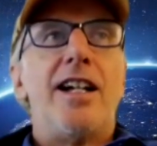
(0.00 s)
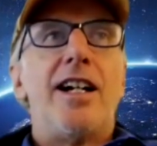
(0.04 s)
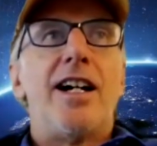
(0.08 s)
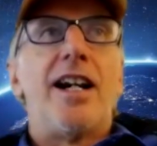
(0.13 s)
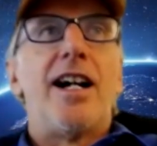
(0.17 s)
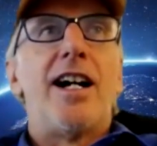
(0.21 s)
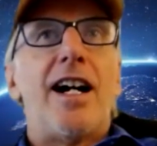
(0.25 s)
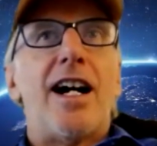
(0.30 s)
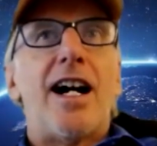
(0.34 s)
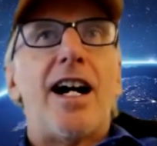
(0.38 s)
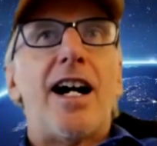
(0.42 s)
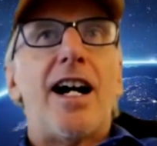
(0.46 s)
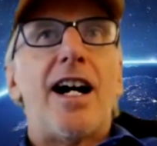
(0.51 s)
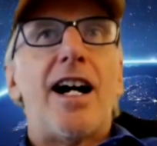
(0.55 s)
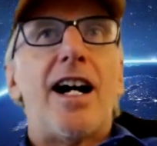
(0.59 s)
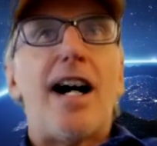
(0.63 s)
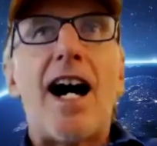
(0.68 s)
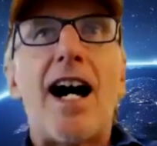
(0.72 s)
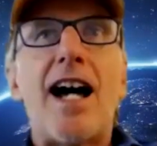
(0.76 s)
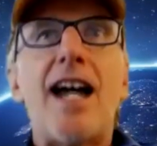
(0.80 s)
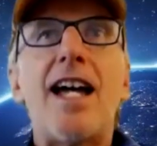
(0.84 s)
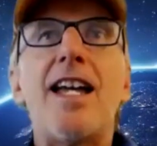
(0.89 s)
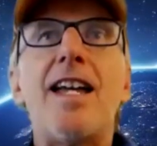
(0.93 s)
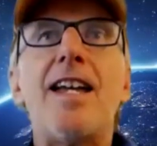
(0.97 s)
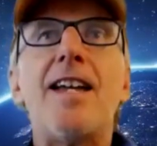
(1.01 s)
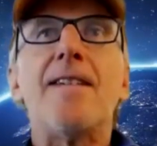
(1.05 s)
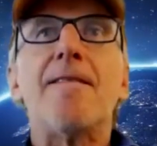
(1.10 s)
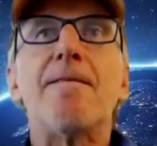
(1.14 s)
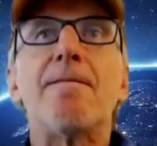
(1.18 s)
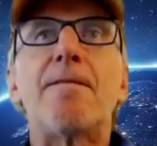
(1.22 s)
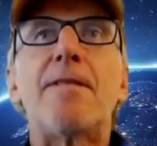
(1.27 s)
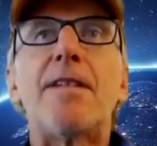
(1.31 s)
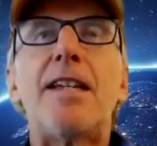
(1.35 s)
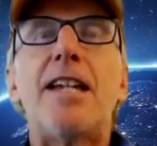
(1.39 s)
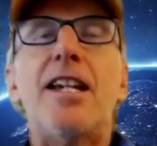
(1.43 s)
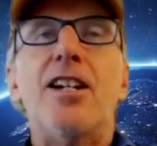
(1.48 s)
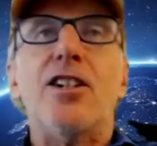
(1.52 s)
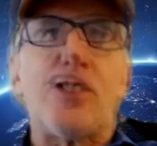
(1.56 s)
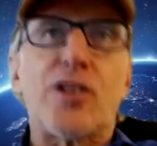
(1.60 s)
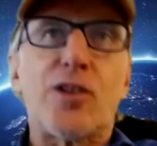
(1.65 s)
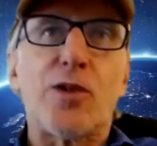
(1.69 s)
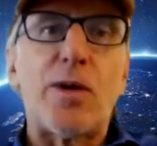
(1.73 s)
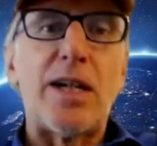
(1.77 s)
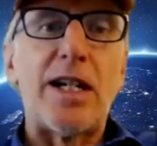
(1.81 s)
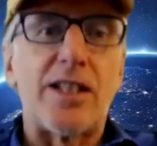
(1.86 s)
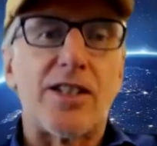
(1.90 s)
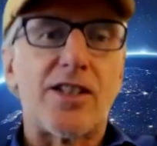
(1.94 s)
uh, I, here's
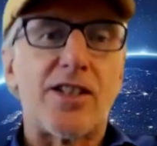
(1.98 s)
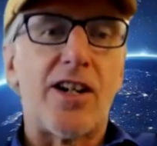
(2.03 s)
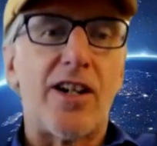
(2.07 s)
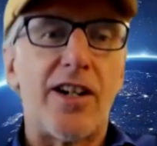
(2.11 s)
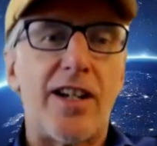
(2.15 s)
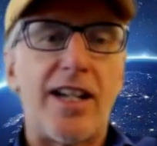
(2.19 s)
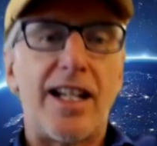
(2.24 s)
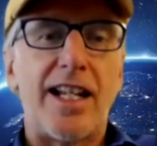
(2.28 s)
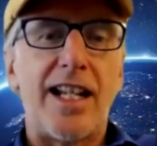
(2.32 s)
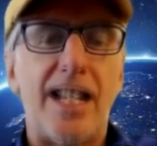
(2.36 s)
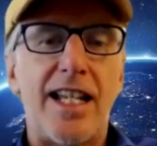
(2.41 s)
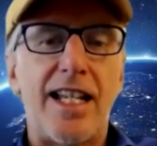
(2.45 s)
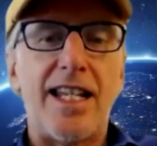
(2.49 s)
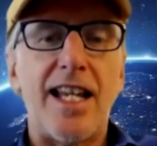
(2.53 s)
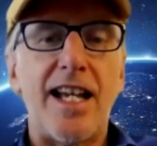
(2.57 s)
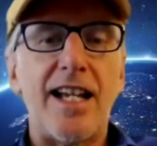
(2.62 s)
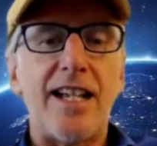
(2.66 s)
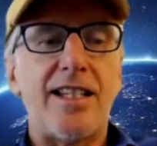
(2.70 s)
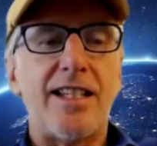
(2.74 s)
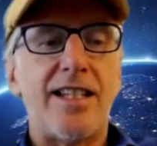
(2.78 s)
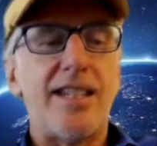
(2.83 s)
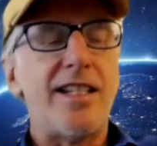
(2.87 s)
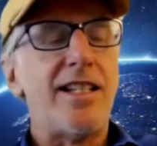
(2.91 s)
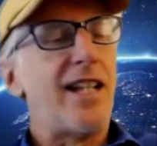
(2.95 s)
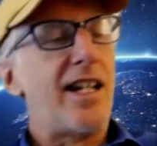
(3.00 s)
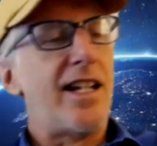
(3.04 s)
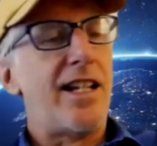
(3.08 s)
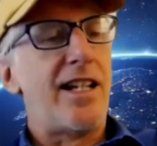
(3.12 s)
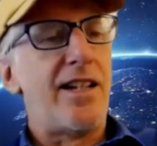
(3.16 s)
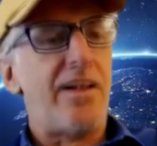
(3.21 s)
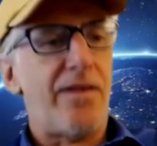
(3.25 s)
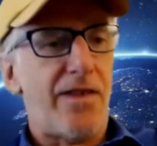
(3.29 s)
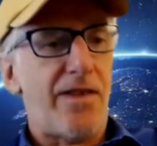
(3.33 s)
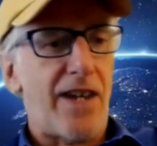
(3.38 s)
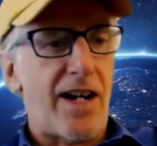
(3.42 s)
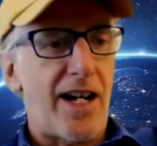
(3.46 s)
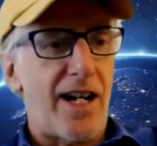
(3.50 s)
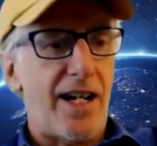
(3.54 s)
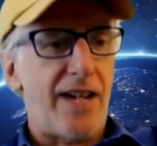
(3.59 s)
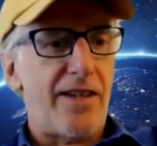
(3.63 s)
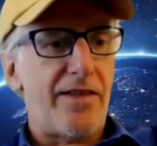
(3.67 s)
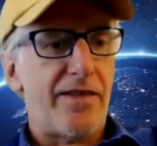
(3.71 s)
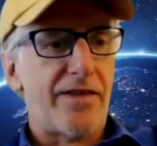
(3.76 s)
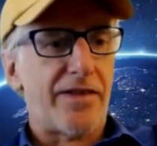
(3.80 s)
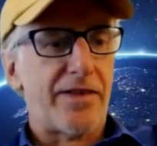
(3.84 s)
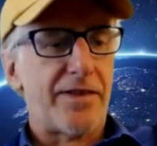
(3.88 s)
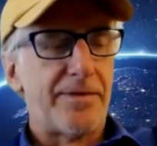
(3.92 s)
the way it started in
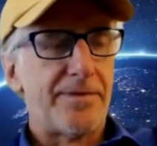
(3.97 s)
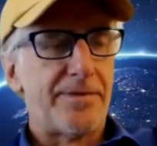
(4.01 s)
1995.